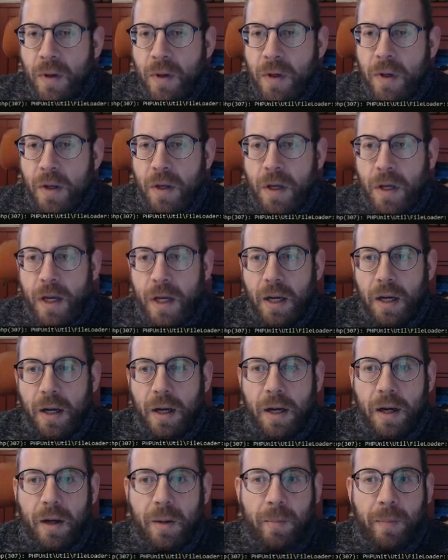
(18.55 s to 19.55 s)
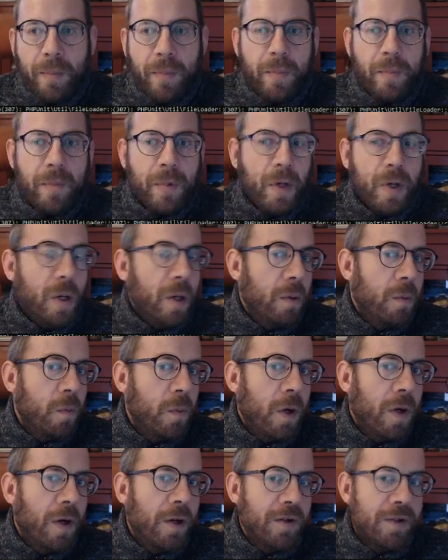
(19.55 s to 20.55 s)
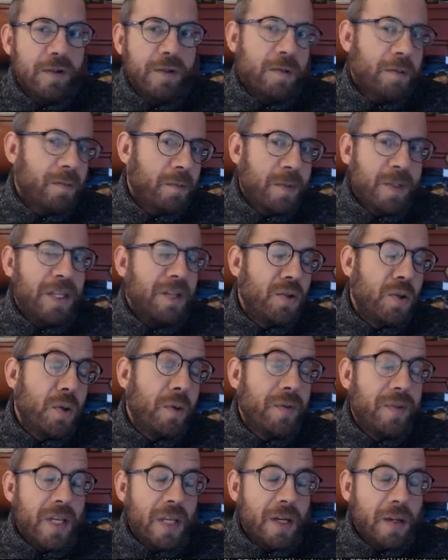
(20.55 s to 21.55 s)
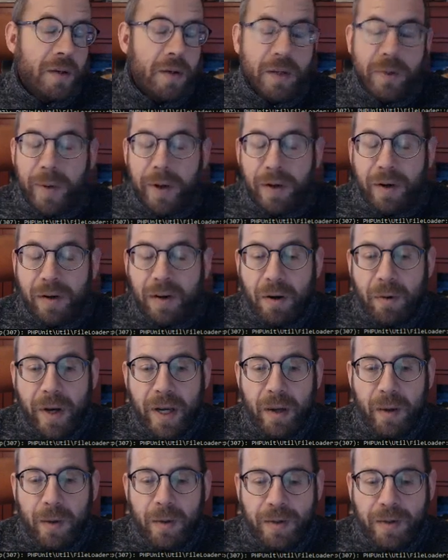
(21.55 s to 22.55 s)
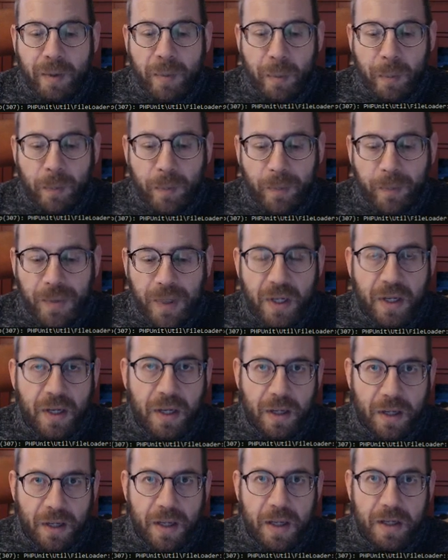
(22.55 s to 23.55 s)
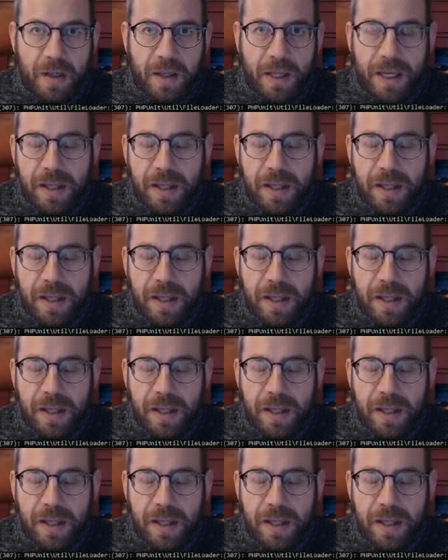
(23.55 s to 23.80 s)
Since you've seen a numeric array also in that.